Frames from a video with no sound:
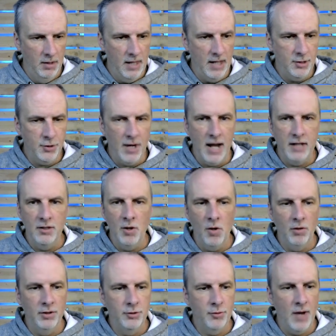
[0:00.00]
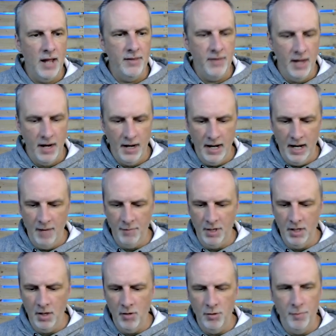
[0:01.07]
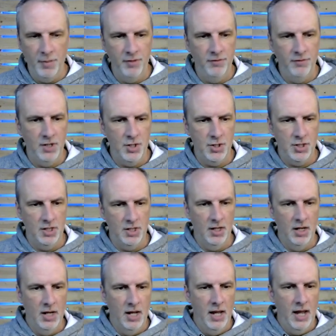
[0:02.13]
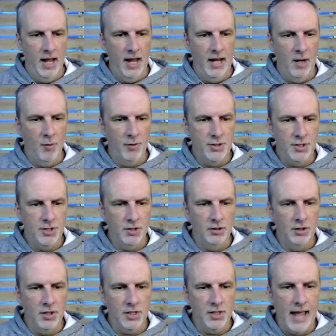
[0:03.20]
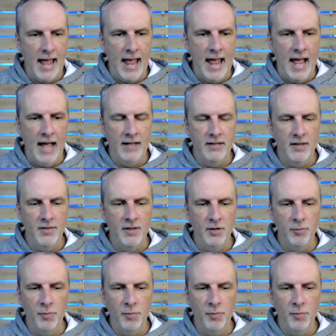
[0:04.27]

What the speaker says: That track null is right there, and I'm going to go to position. And I want you to look at this